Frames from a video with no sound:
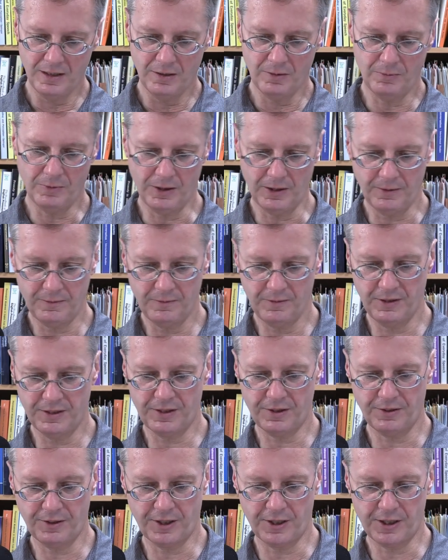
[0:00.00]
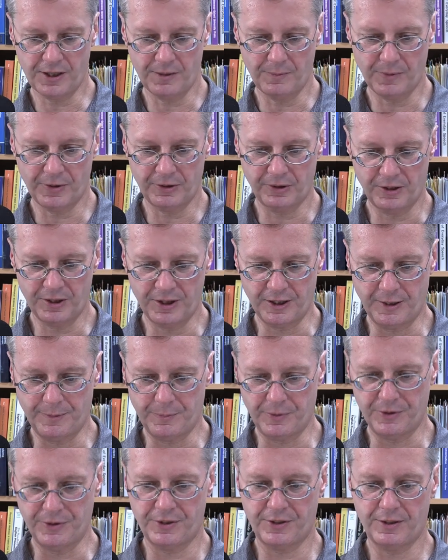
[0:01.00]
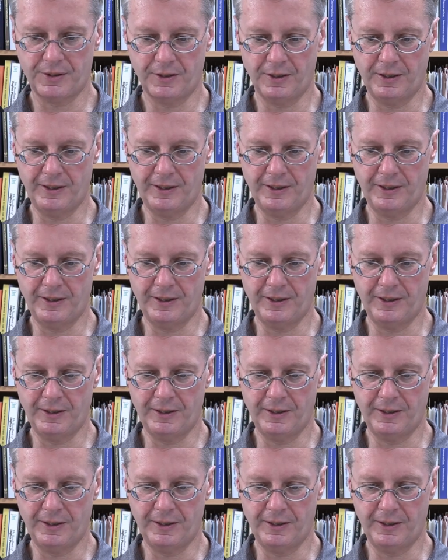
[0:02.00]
Well, let's look at some other examples.